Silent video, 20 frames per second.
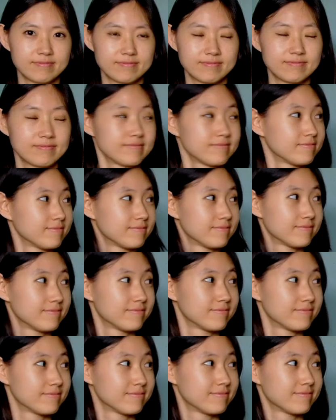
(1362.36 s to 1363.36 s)

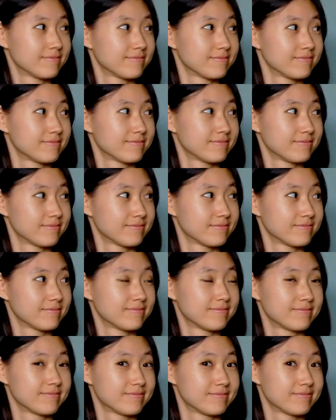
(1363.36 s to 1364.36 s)

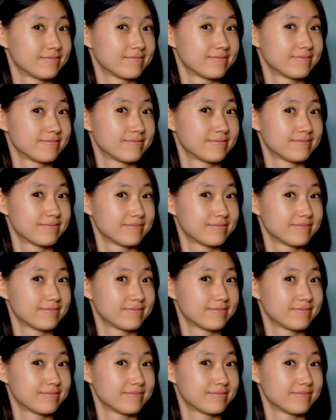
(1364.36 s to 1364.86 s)
(not speaking)